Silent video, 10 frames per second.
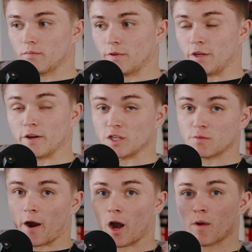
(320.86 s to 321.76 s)
you're
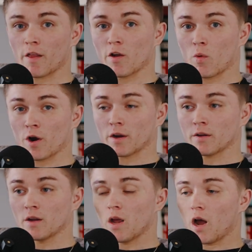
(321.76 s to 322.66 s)
inspired by their
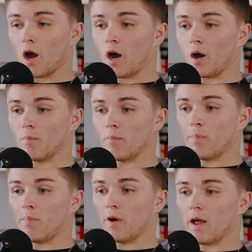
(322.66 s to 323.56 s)
work.
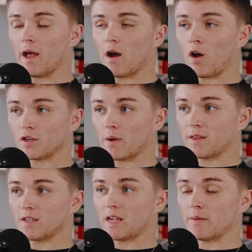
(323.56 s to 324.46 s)
But also
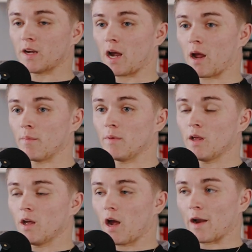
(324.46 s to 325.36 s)
at the same time,
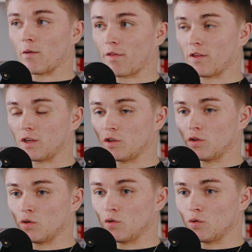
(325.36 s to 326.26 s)
I don't think
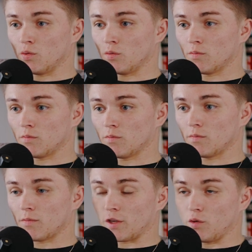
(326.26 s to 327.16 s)
you
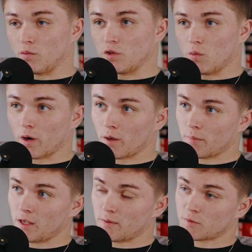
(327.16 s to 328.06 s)
want to
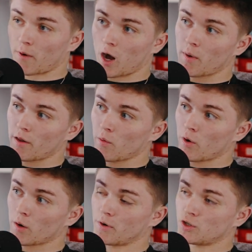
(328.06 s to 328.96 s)
be inspired by their
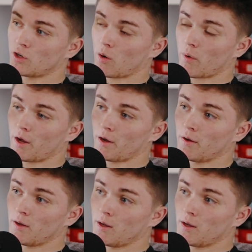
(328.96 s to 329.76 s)
work, but you don't want to,